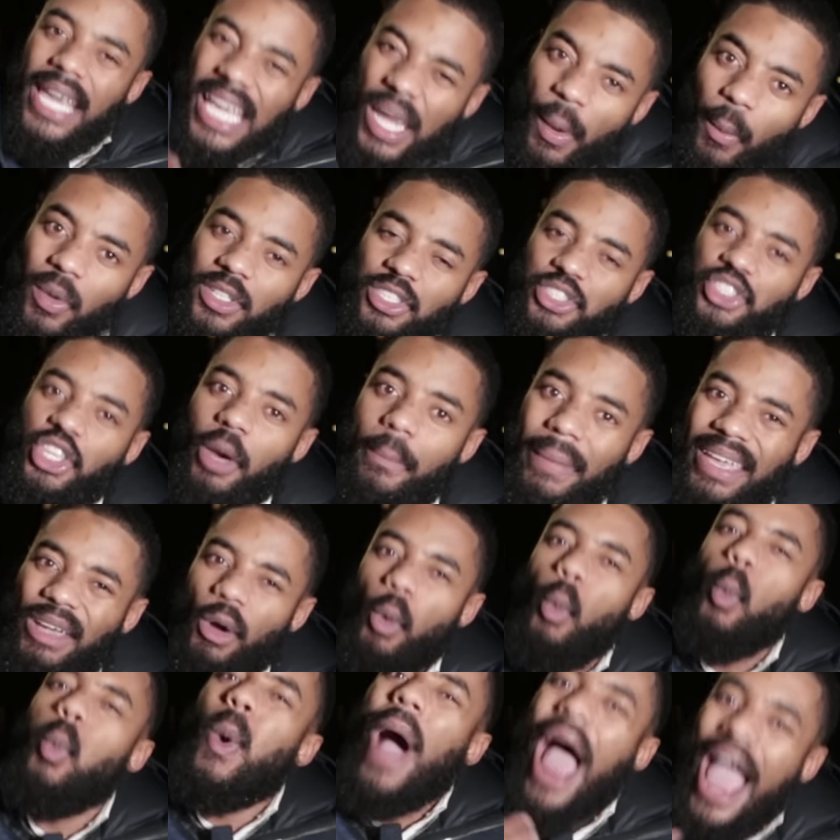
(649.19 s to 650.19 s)
He wants to make
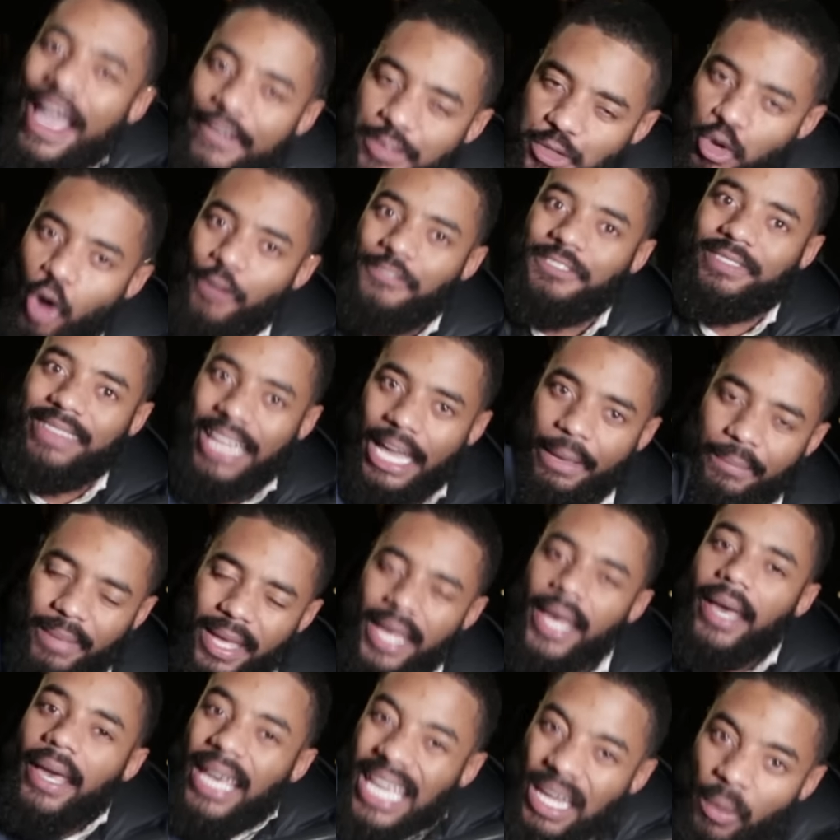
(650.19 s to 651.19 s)
wives of them.
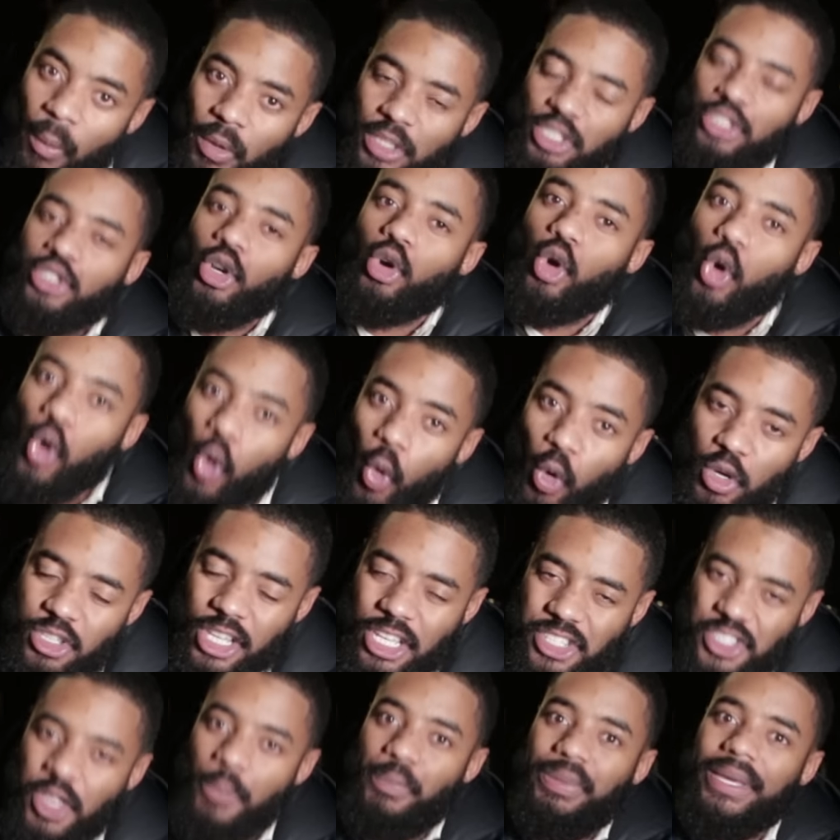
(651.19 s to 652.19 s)
He wants to
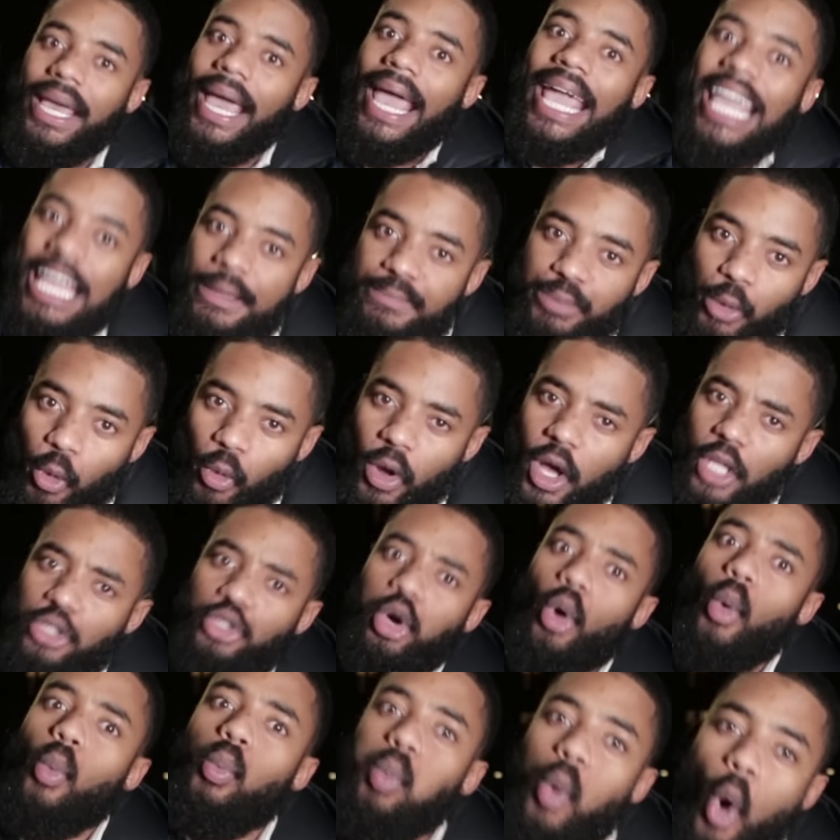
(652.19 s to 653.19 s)
cause us to be able
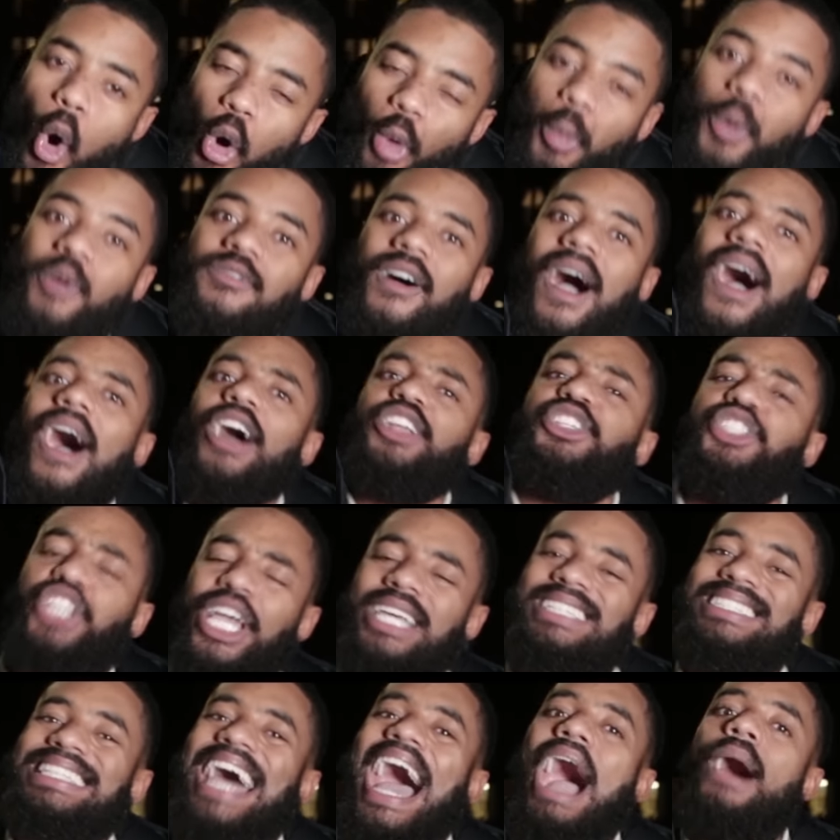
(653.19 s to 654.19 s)
to walk with our
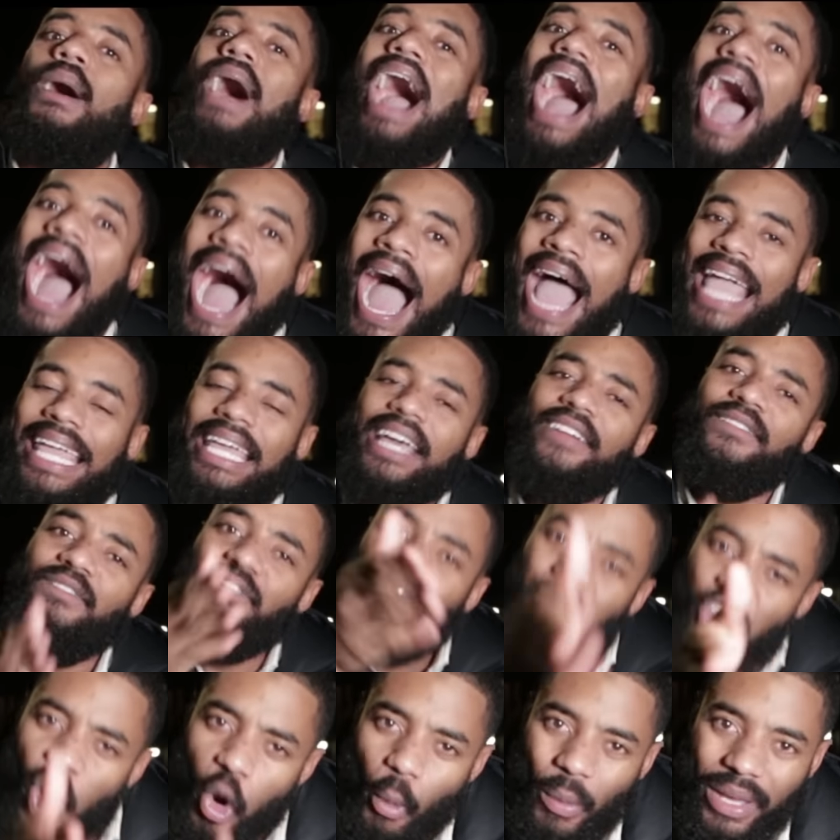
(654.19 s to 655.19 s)
chest out high,
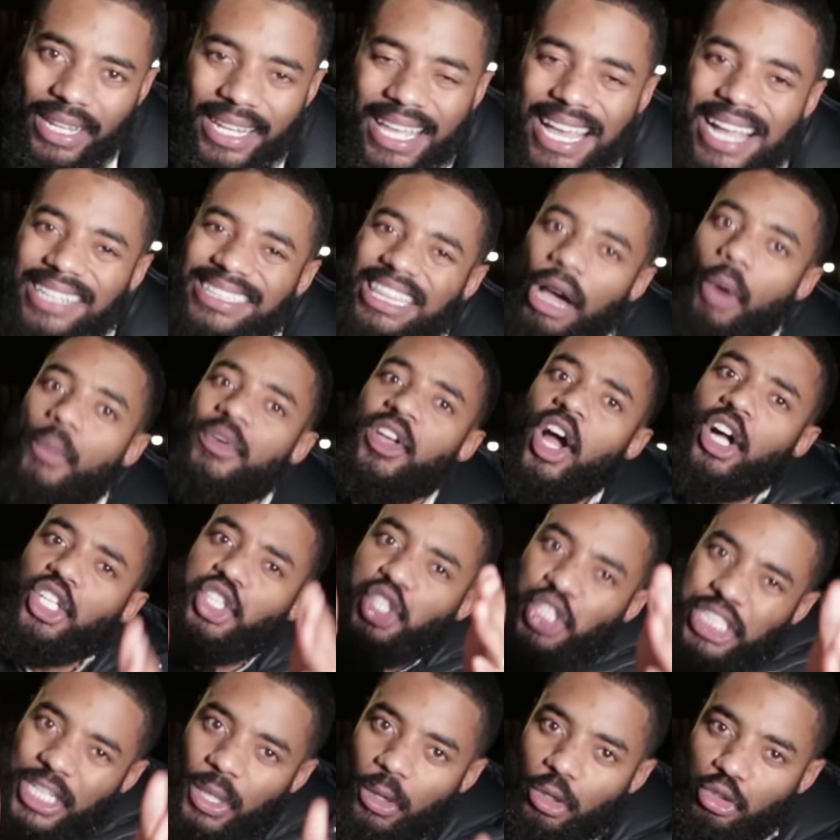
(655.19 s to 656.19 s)
knowing that we are
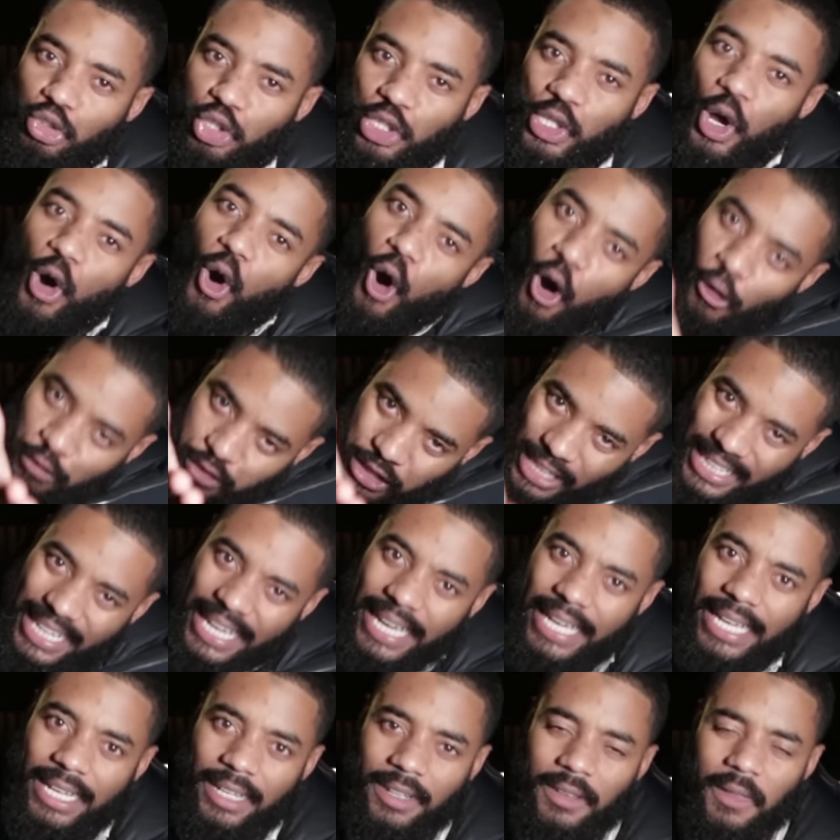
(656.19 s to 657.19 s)
children of the
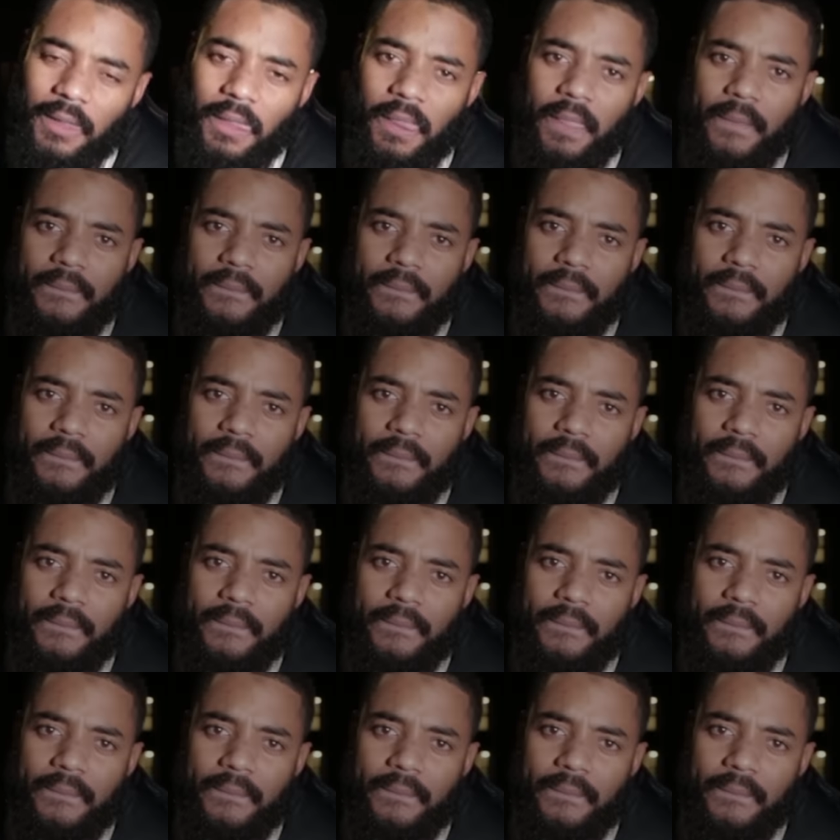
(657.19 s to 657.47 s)
King.